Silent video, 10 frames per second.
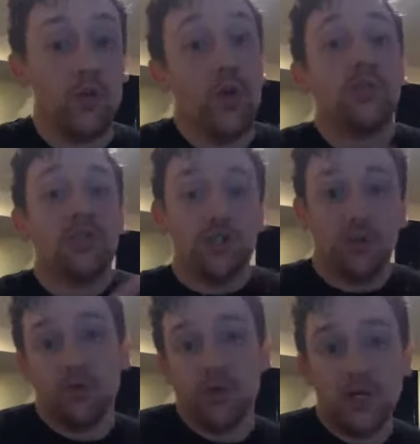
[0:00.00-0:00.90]
Would
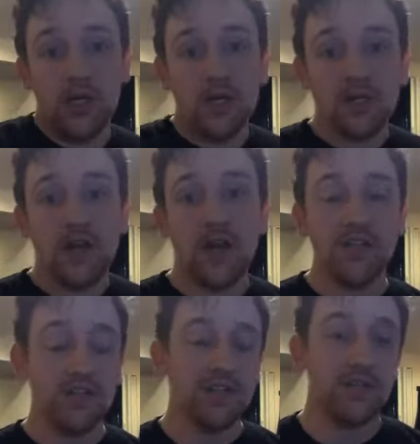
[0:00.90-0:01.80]
you deny
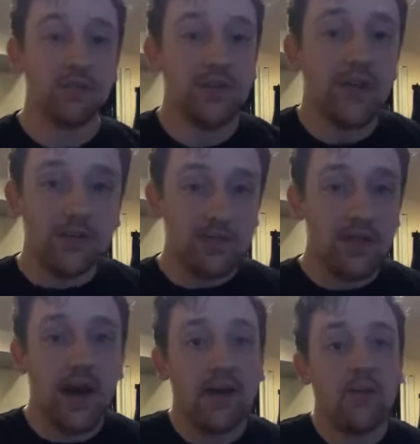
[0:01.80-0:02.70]
Jesus 3 times?
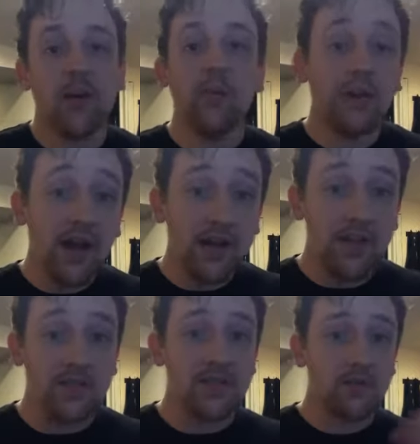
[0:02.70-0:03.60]
I don't know, but God
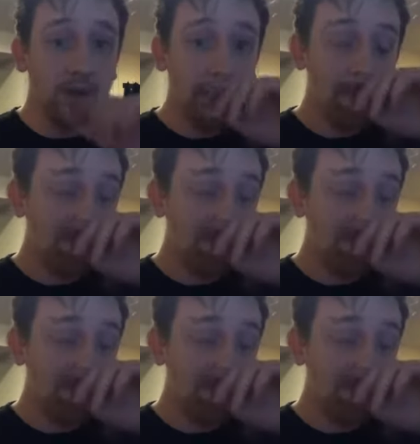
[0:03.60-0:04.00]
does, right?